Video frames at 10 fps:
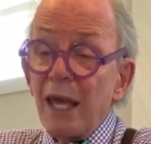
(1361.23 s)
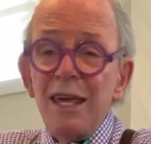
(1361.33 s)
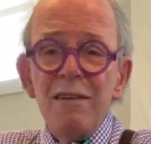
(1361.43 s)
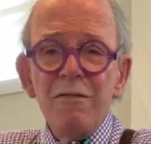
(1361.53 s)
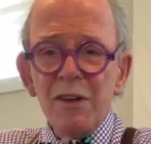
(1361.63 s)

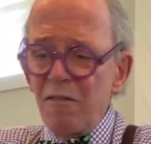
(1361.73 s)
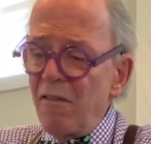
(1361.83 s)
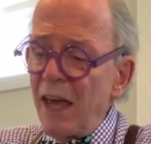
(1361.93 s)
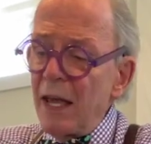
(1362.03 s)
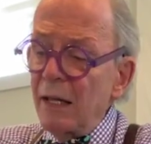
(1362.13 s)
even
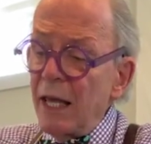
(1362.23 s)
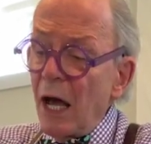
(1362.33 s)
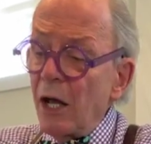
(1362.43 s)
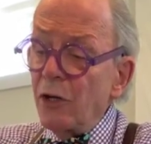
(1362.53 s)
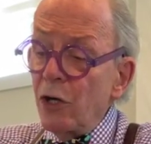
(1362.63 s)
vaguely
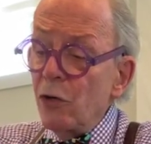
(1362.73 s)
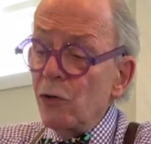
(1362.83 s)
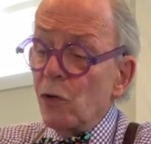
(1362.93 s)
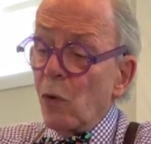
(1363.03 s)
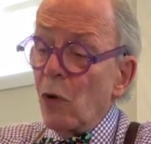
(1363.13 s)

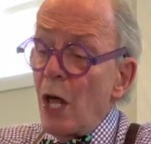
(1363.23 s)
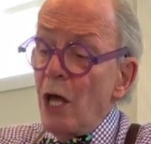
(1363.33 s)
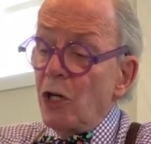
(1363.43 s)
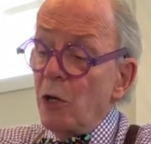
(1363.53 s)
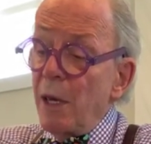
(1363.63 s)
unusual
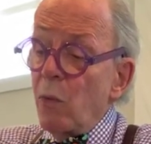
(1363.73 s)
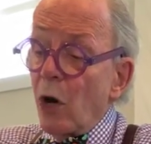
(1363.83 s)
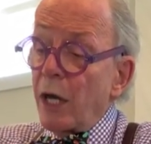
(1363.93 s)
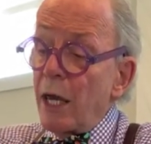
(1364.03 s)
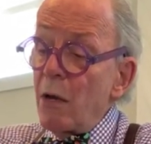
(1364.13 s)
to be
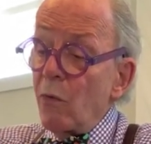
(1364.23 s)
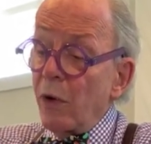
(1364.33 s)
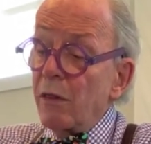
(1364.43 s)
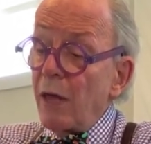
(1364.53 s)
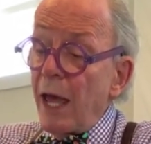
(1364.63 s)
working
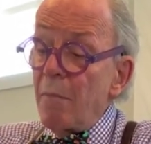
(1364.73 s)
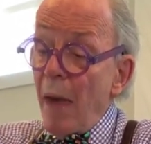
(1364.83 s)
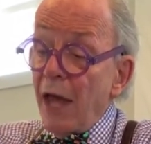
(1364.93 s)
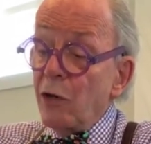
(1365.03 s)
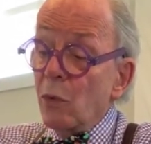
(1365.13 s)
with a
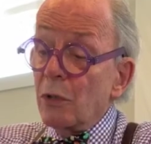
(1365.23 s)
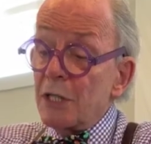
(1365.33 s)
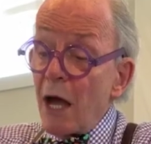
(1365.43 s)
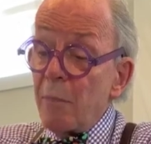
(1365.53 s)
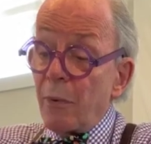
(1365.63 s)
manual
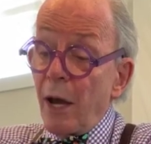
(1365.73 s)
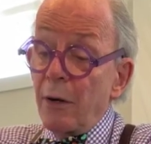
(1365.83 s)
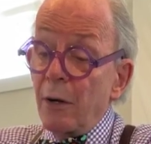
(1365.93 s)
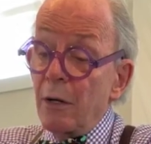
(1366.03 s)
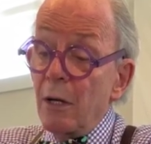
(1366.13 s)
typewriter.